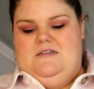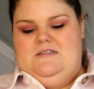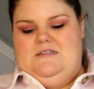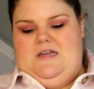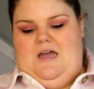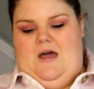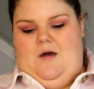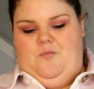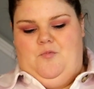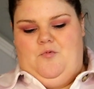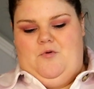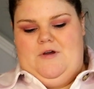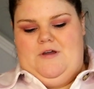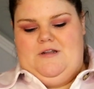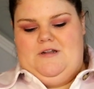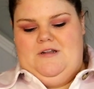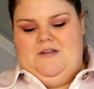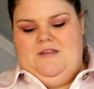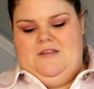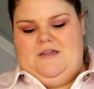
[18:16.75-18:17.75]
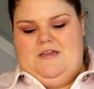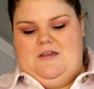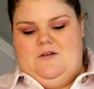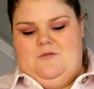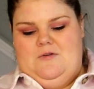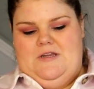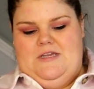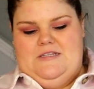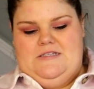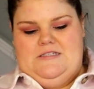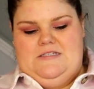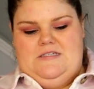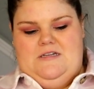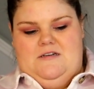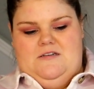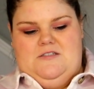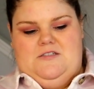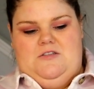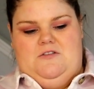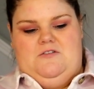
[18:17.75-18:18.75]
top one, like it would get
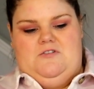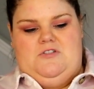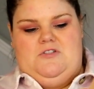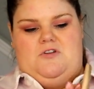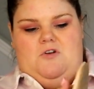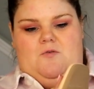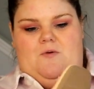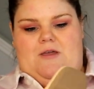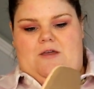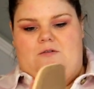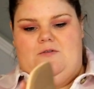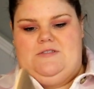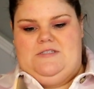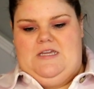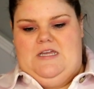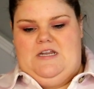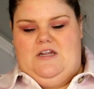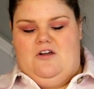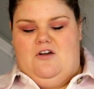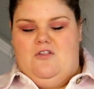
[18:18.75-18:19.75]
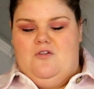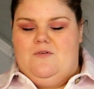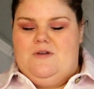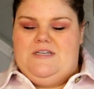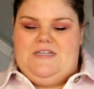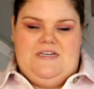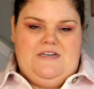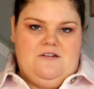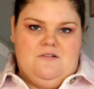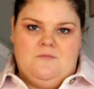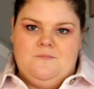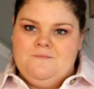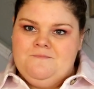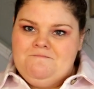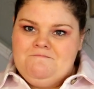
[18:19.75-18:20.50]
stuck, so there's no way it was getting all the way down.